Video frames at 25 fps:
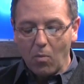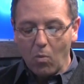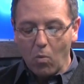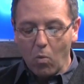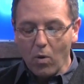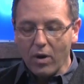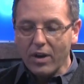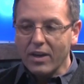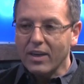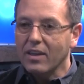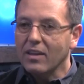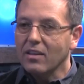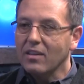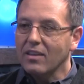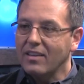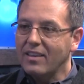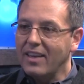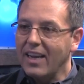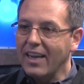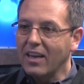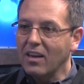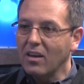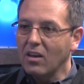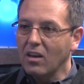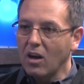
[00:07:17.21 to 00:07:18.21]
We're going to
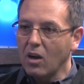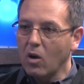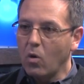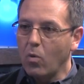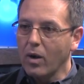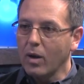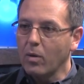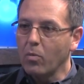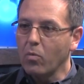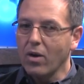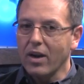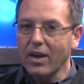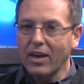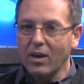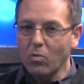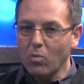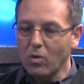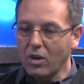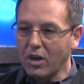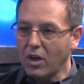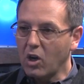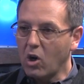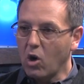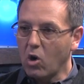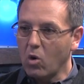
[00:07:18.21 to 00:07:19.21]
take a quick break, and
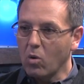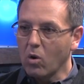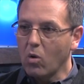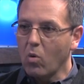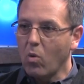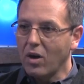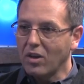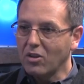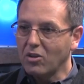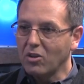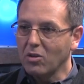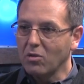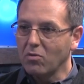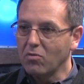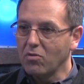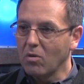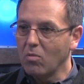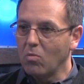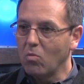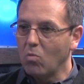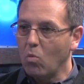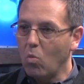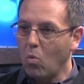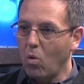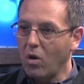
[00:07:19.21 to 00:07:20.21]
we're going to go to a question
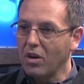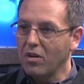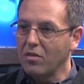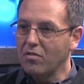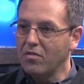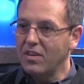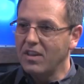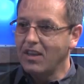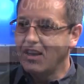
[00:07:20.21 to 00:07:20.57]
from one of